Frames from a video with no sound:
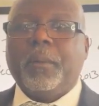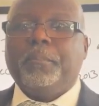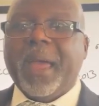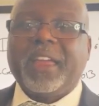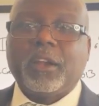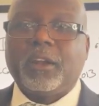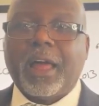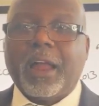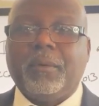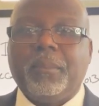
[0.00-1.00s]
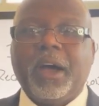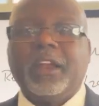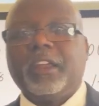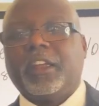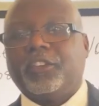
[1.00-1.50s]
making a lot of
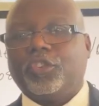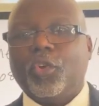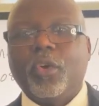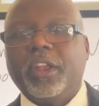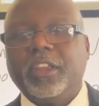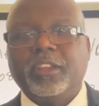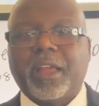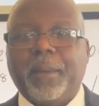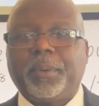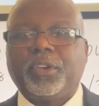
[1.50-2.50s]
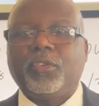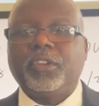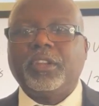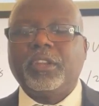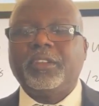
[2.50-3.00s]
money and doing these
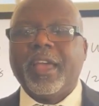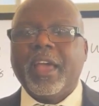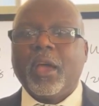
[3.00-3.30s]
opportunities